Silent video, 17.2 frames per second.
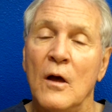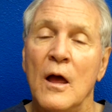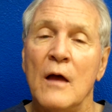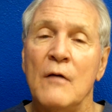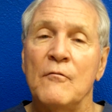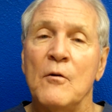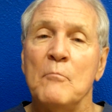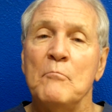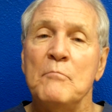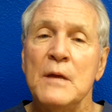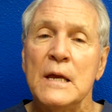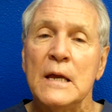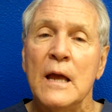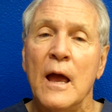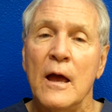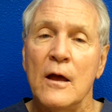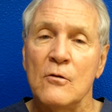have a
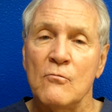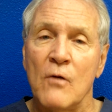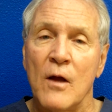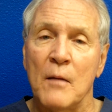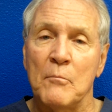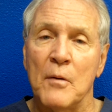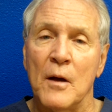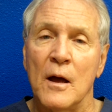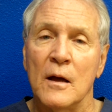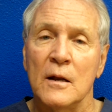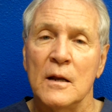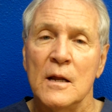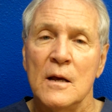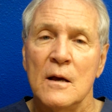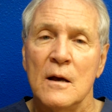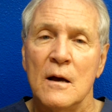big head wrap on.